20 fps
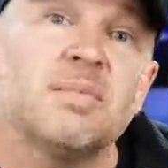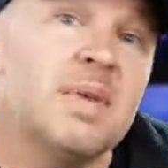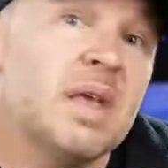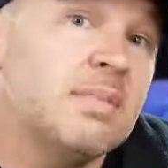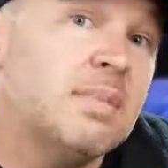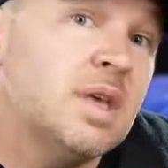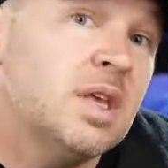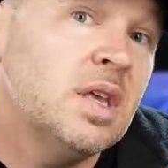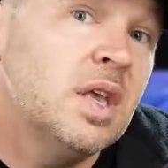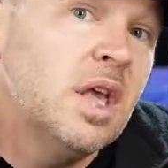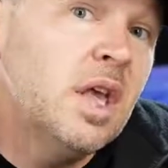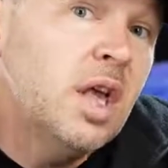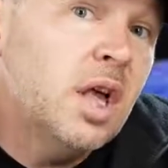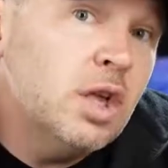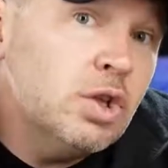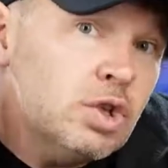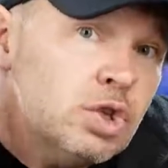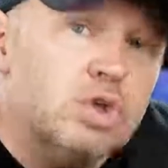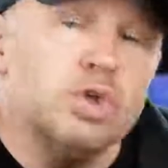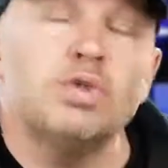Maybe
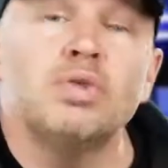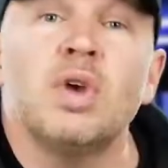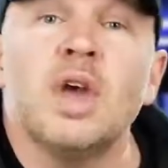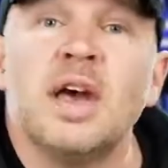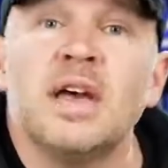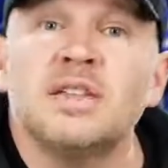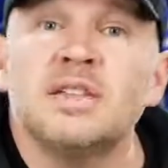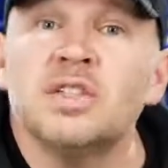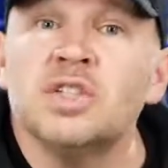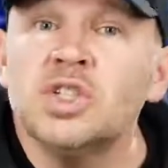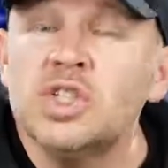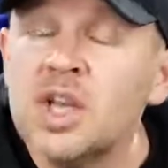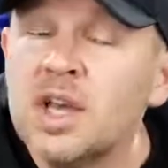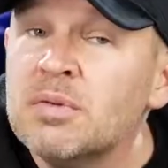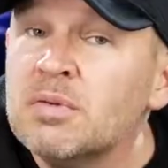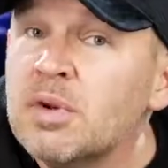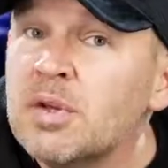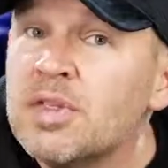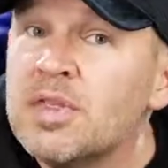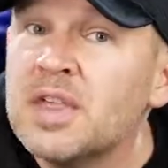you guys in
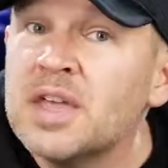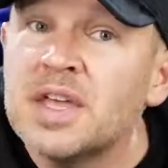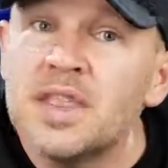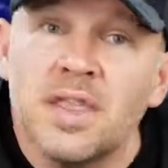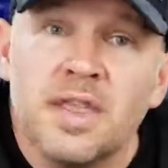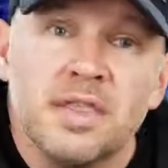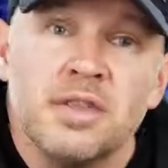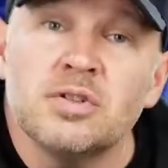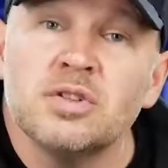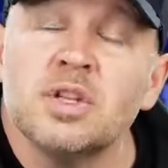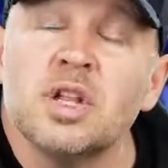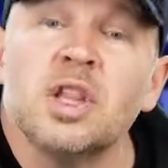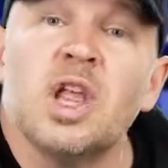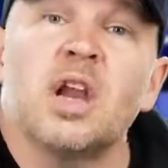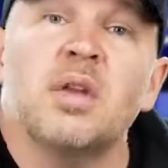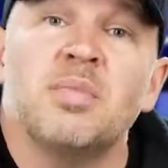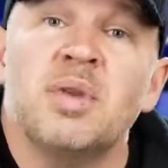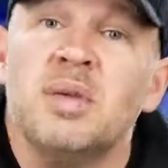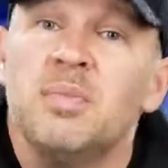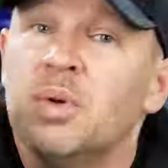general think that there's a
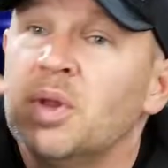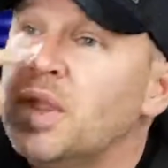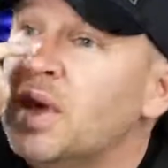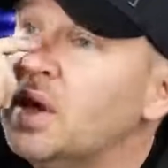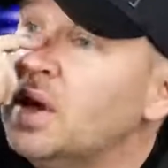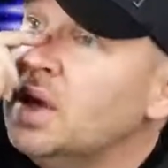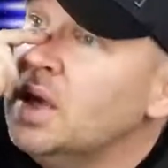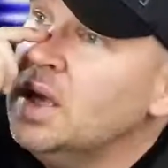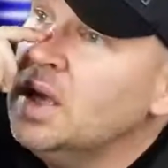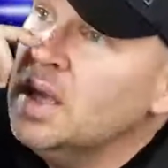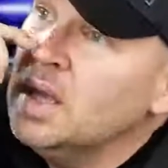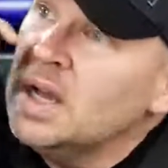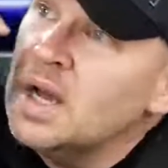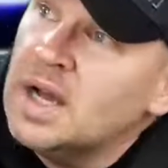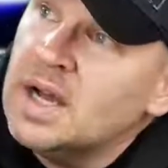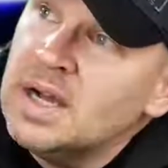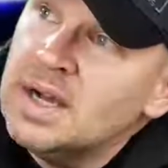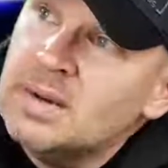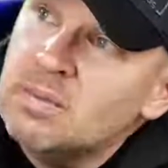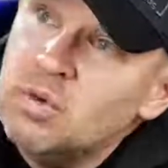lot of people that
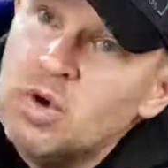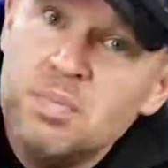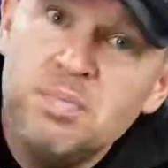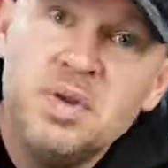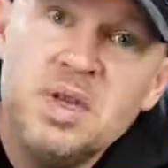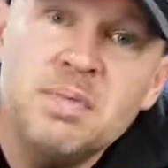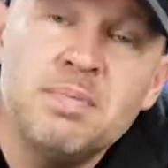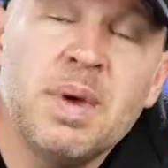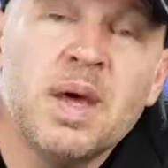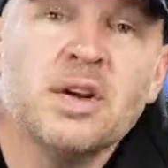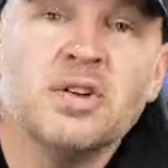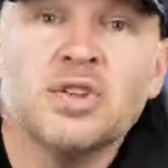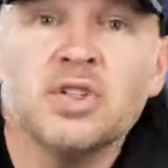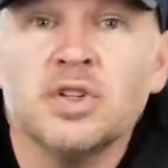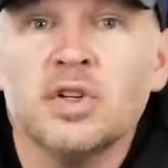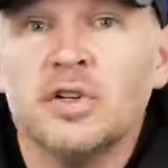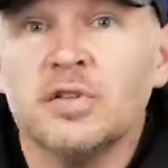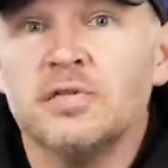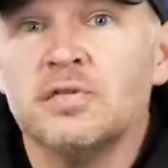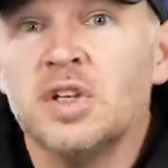would be better
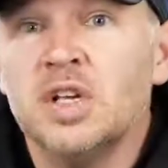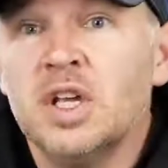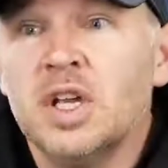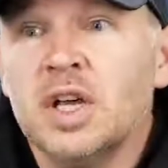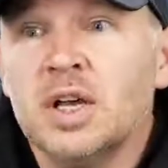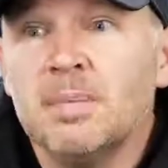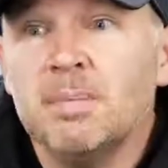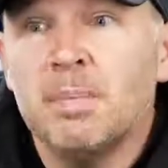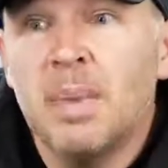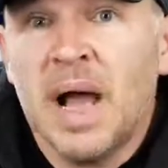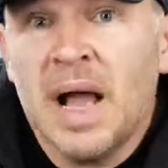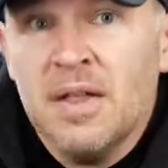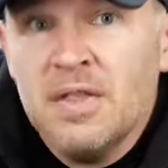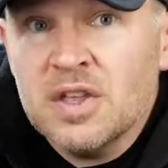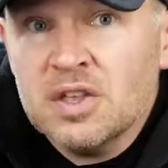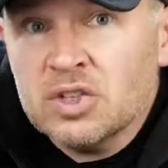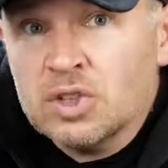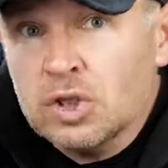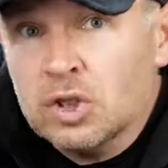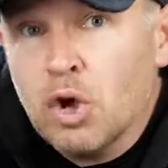served by
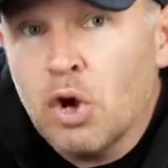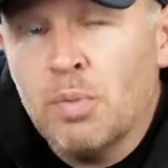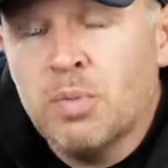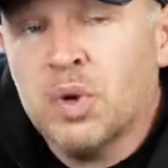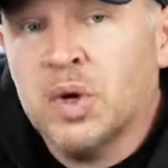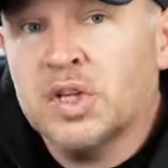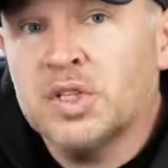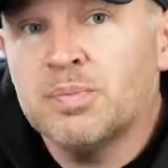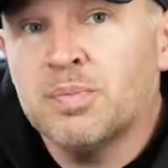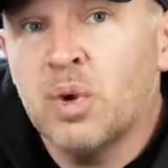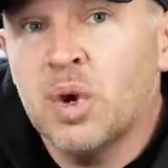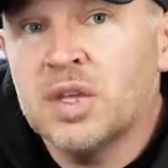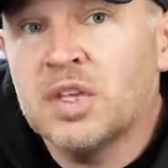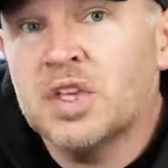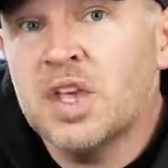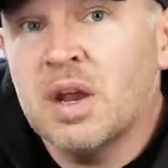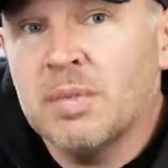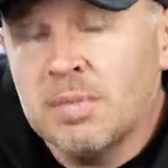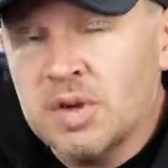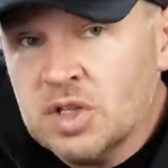this low price point
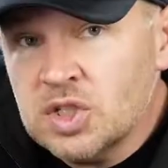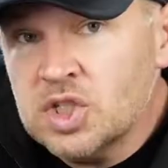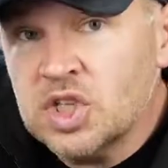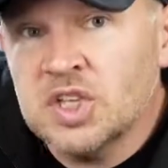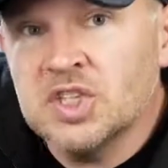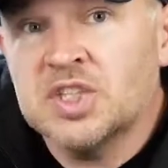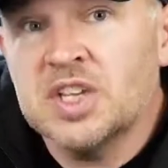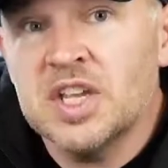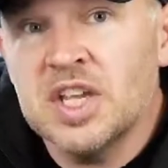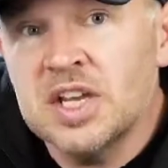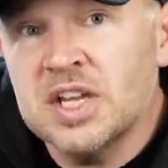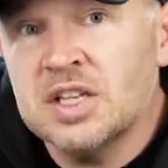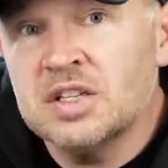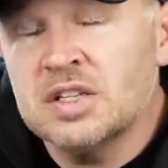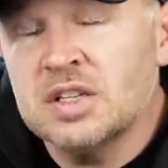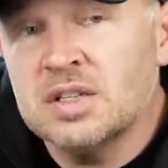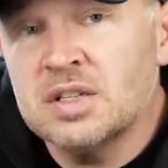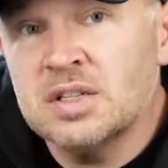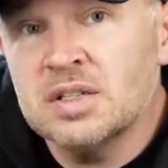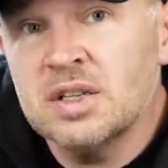camera just to get
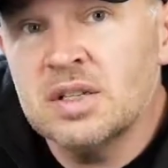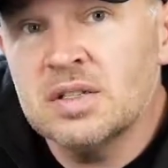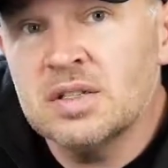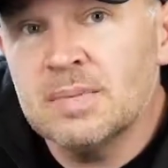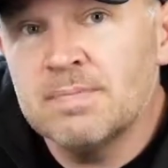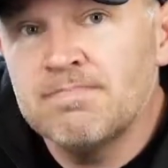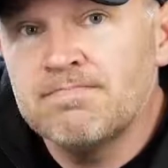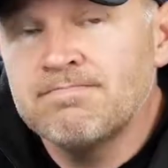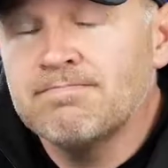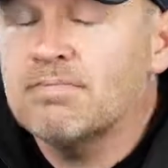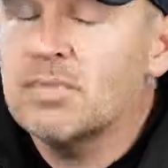into the system.